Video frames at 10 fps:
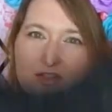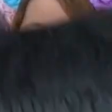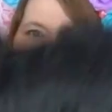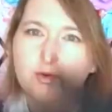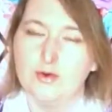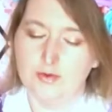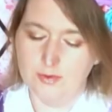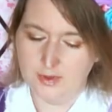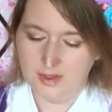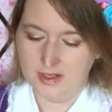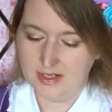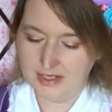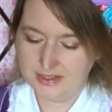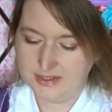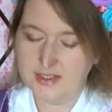no
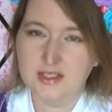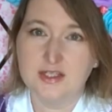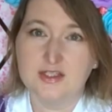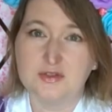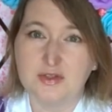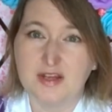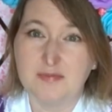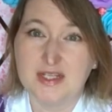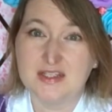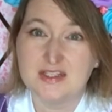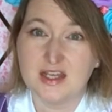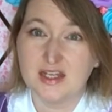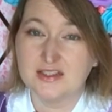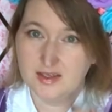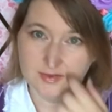lacing so that means
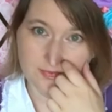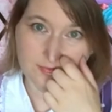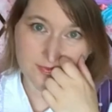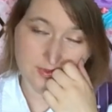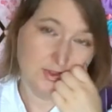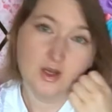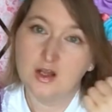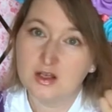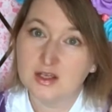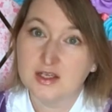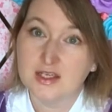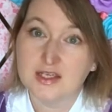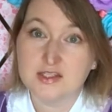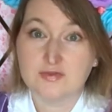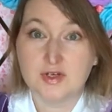that if the girl
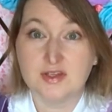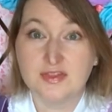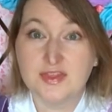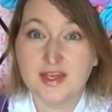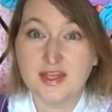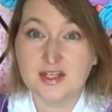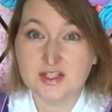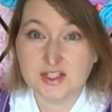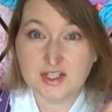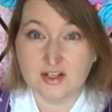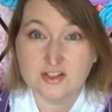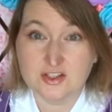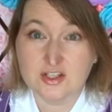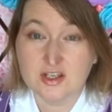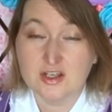is really thin she
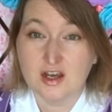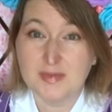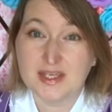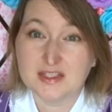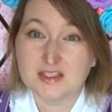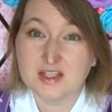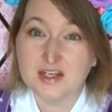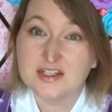cannot make it